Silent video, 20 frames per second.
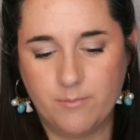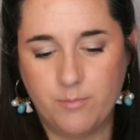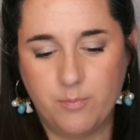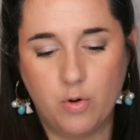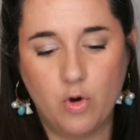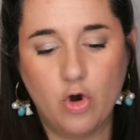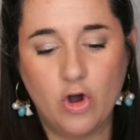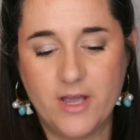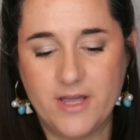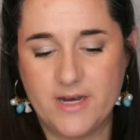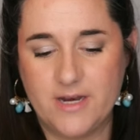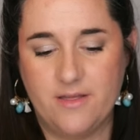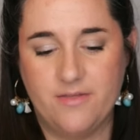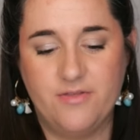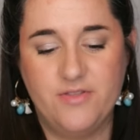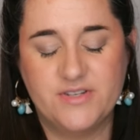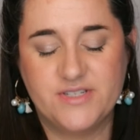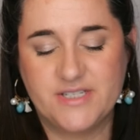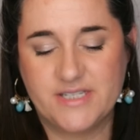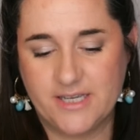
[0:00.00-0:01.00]
put
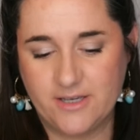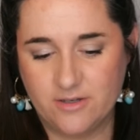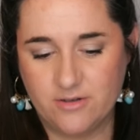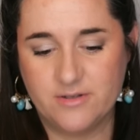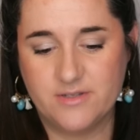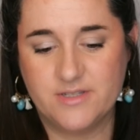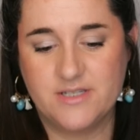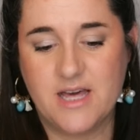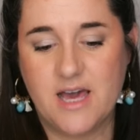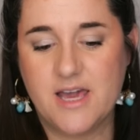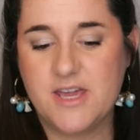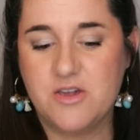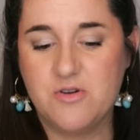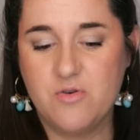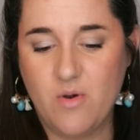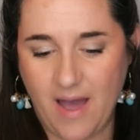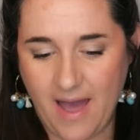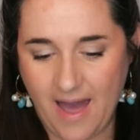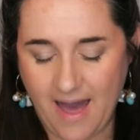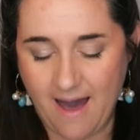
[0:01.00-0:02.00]
the skills that
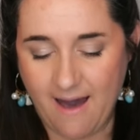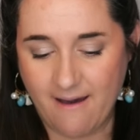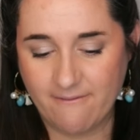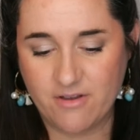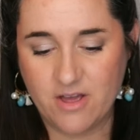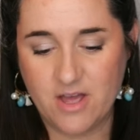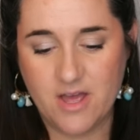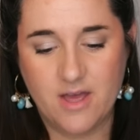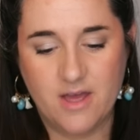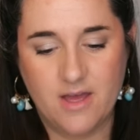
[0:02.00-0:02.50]
you have.